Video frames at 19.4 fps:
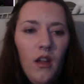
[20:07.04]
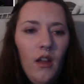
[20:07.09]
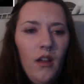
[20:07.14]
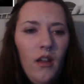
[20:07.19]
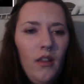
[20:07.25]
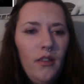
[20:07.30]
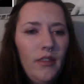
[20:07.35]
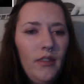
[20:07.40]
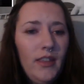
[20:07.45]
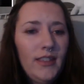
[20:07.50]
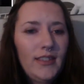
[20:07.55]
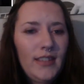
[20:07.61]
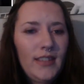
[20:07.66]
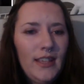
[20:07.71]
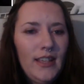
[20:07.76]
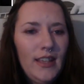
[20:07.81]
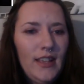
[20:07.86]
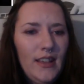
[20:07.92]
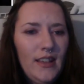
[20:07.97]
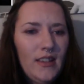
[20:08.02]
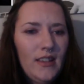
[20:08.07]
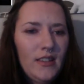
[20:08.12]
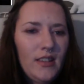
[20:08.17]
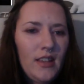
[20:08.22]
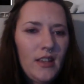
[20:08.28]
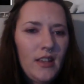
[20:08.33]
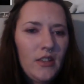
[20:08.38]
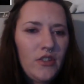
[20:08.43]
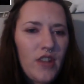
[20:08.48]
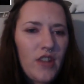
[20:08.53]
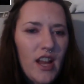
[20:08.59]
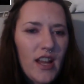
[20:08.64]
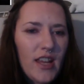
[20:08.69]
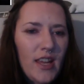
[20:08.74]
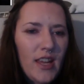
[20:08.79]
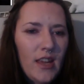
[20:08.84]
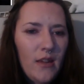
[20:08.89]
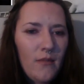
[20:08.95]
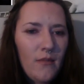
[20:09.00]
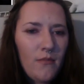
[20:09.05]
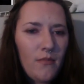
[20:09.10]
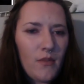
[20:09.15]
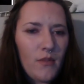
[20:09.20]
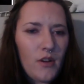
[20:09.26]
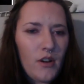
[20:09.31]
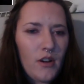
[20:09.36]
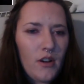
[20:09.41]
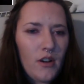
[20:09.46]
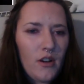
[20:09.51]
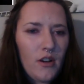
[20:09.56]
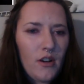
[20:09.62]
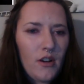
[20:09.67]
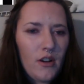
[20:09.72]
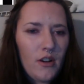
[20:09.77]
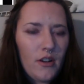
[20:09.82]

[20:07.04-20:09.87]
This is Jackie McCorack.